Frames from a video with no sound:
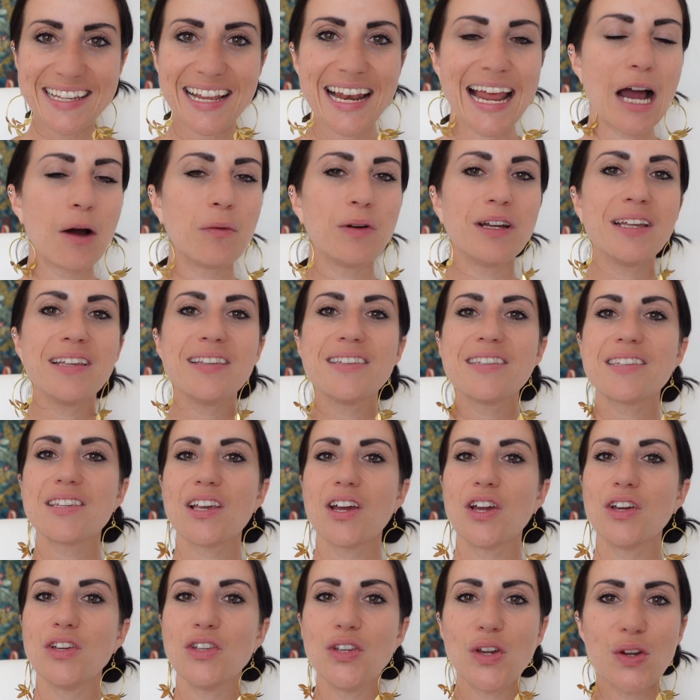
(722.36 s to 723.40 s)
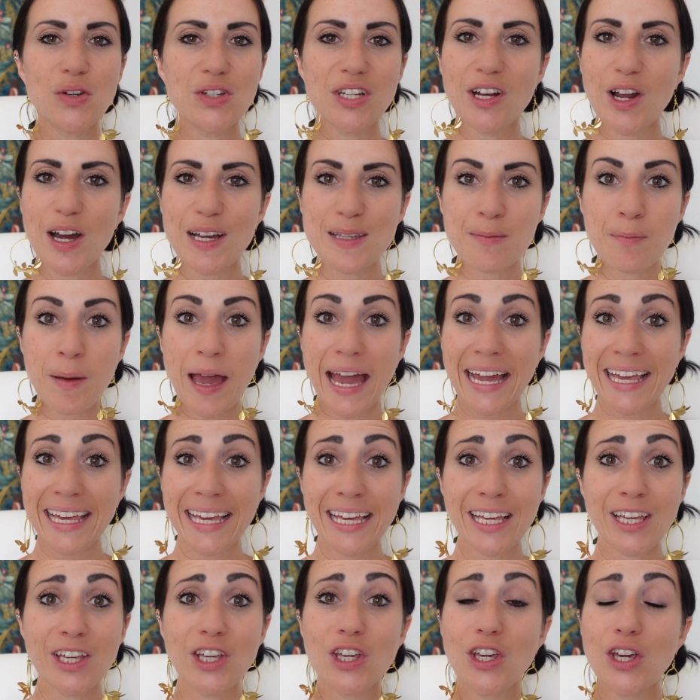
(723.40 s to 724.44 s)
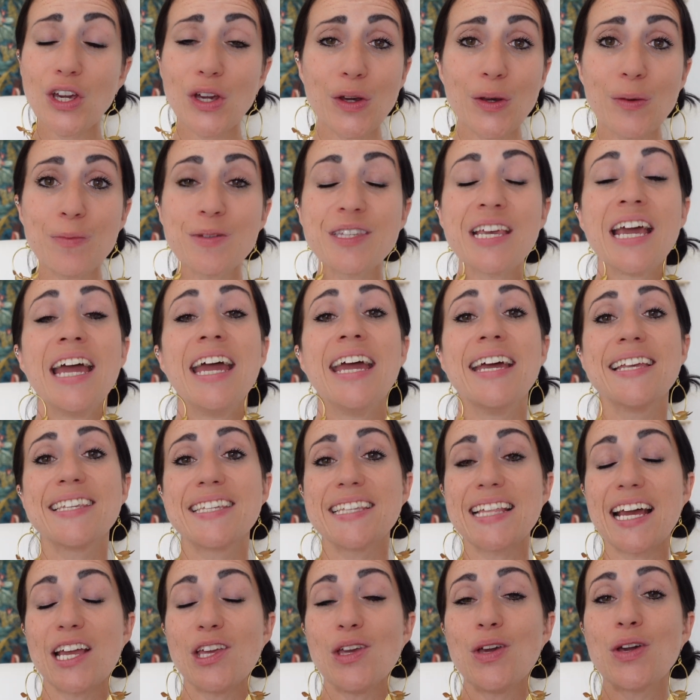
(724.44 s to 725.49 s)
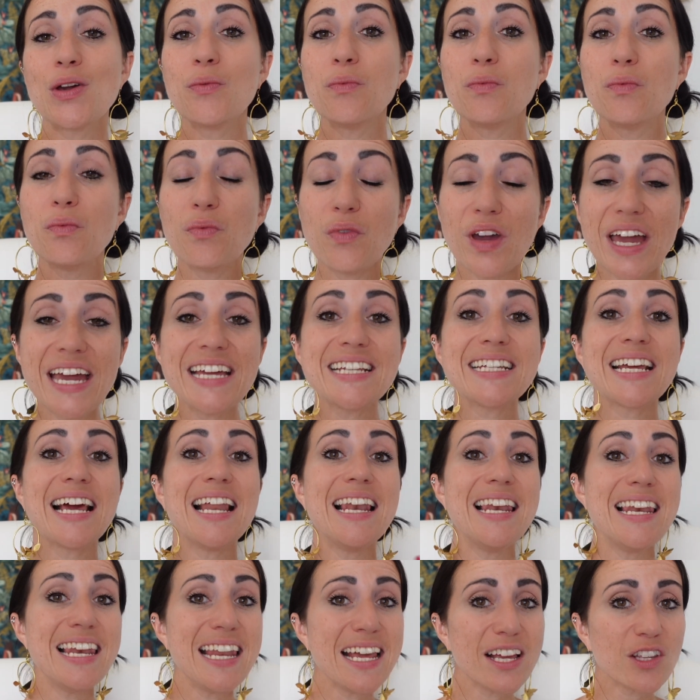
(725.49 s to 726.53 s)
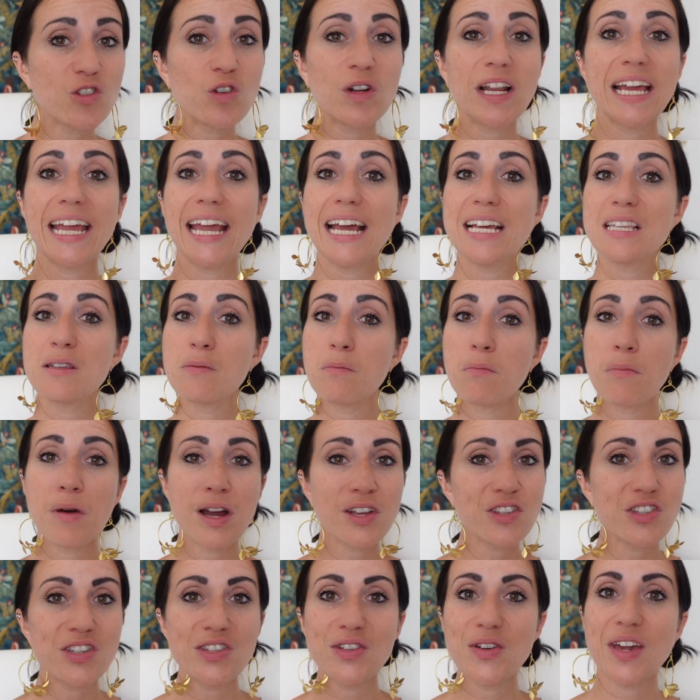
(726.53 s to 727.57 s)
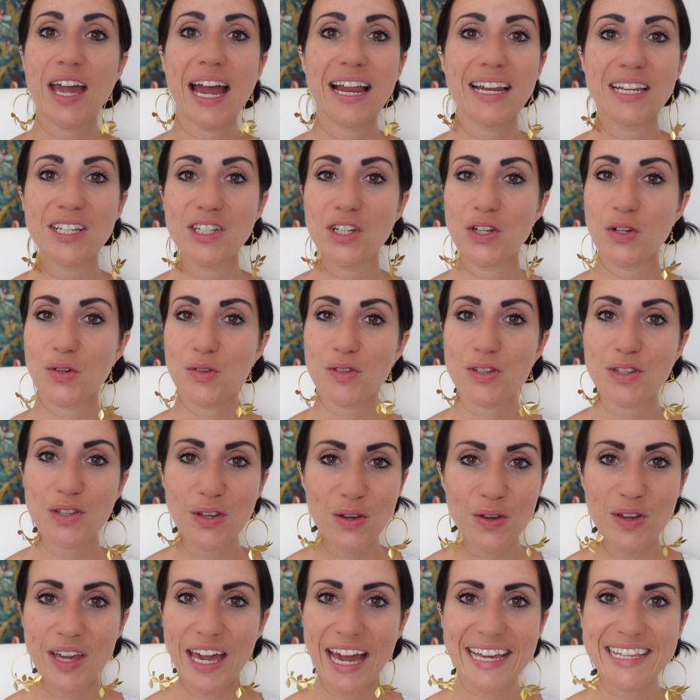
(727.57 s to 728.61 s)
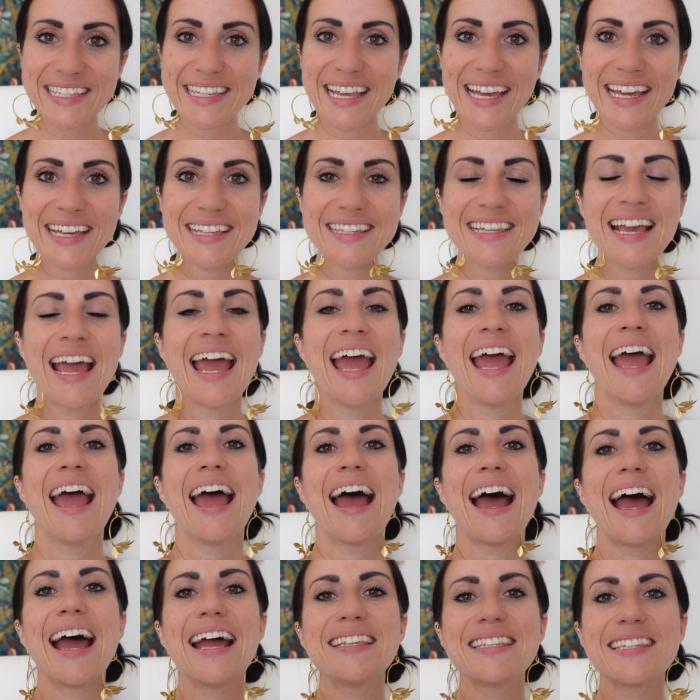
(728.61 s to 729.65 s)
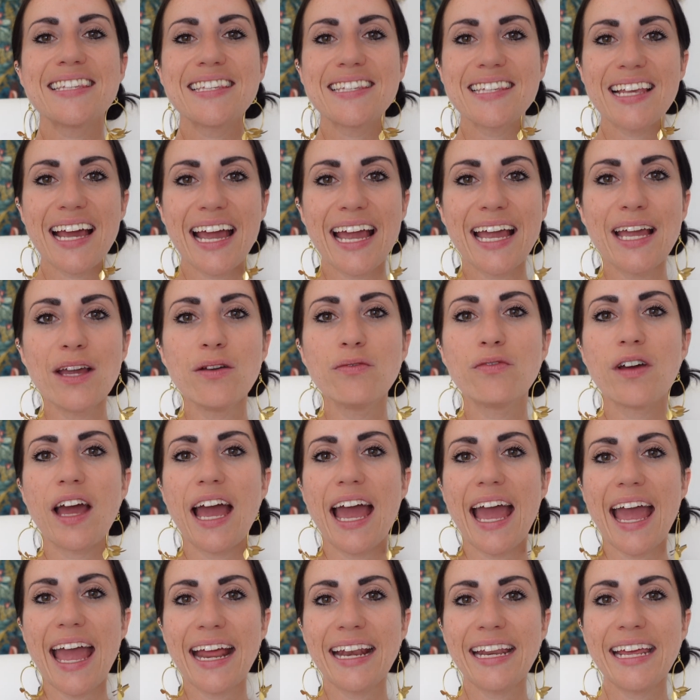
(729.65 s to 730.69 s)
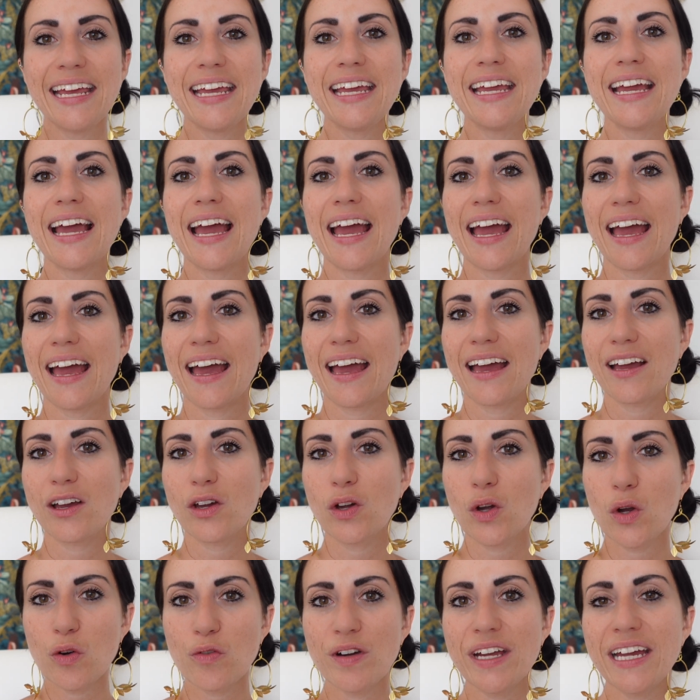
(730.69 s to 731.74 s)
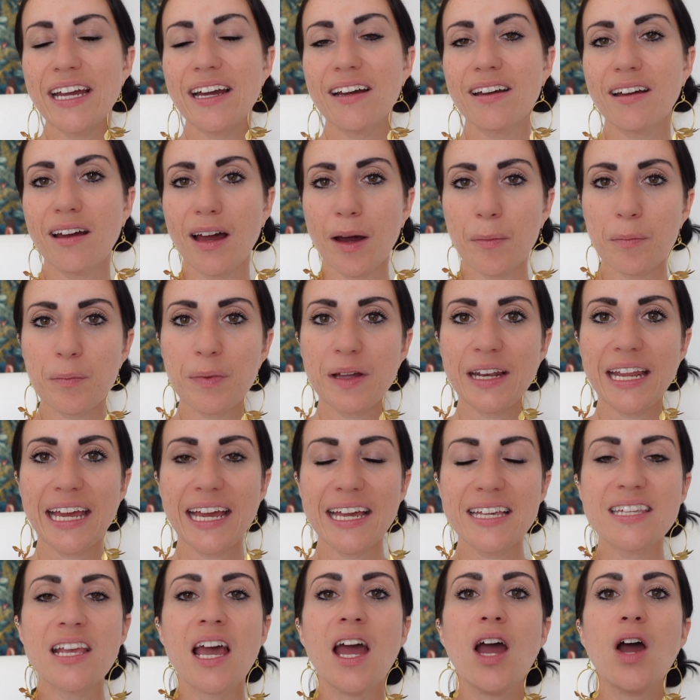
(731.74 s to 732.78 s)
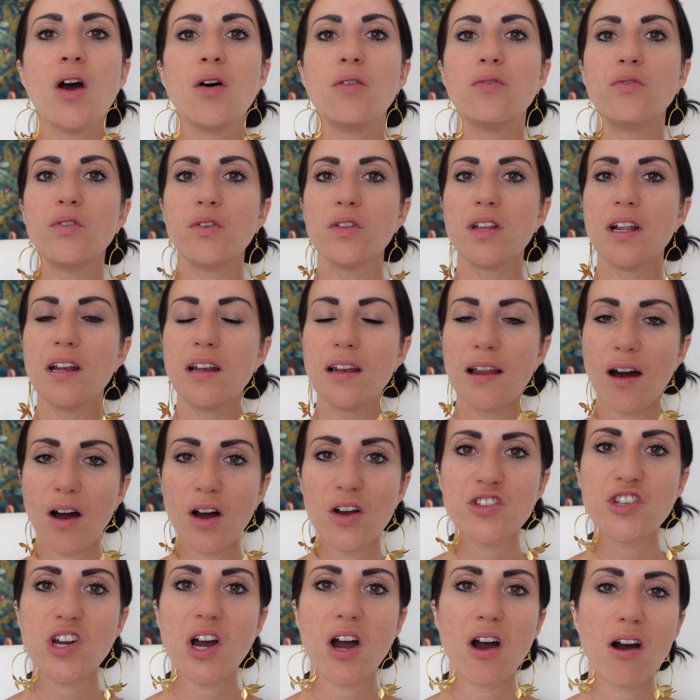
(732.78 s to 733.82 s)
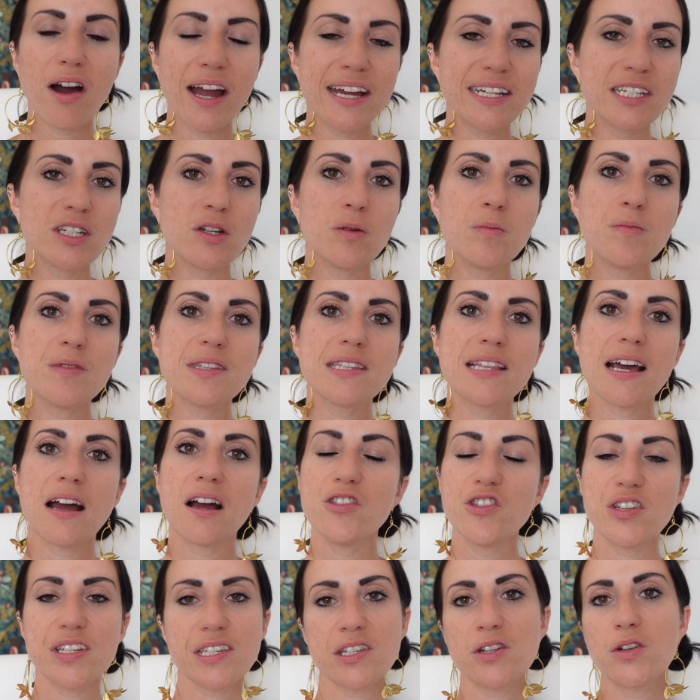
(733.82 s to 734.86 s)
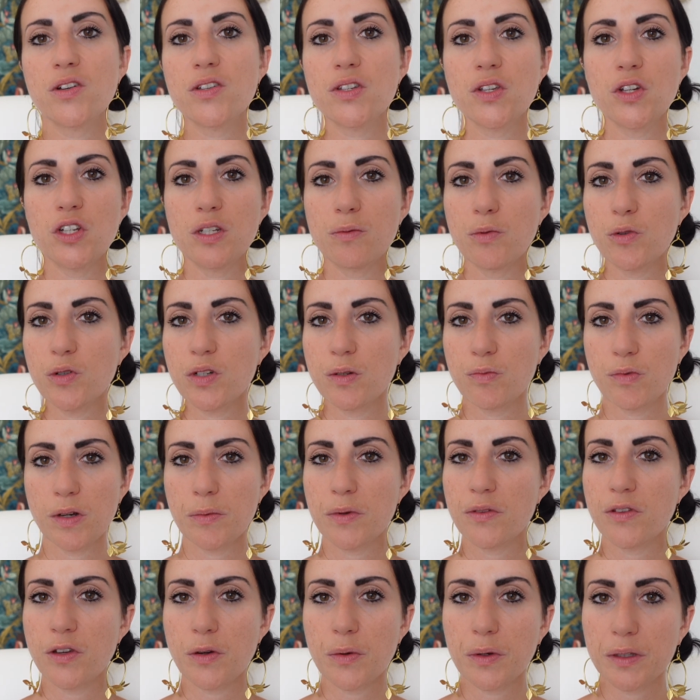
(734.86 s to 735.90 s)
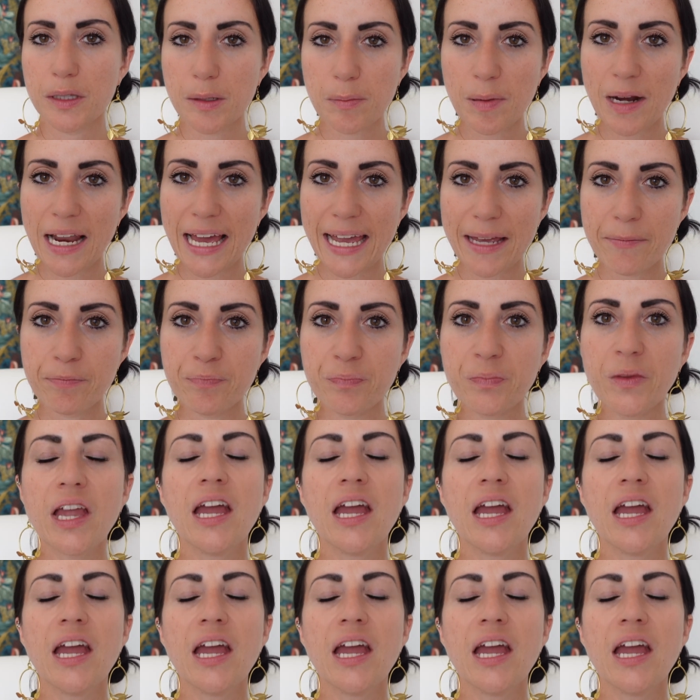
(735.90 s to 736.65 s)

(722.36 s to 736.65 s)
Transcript: allowance, utilize packing cubes so that you can fit literally as much as you can into your suitcases, and save any courier companies for the larger items that are just not suitable to bring with you on the plane.